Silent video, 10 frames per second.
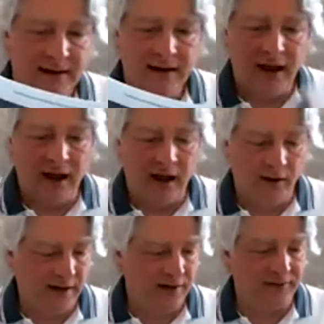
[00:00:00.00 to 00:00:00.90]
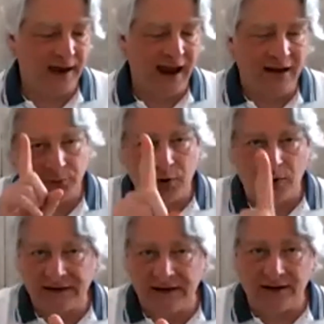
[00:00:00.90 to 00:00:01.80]
And if I haven't
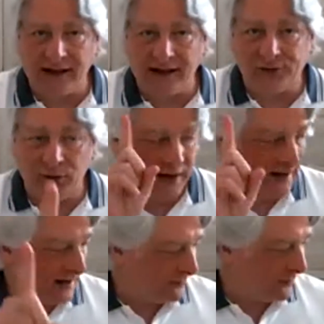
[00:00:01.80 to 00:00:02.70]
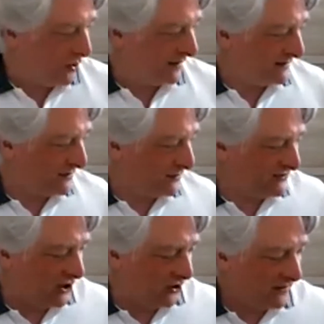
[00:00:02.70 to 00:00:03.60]
posted it in the classroom yet, I'm going to. So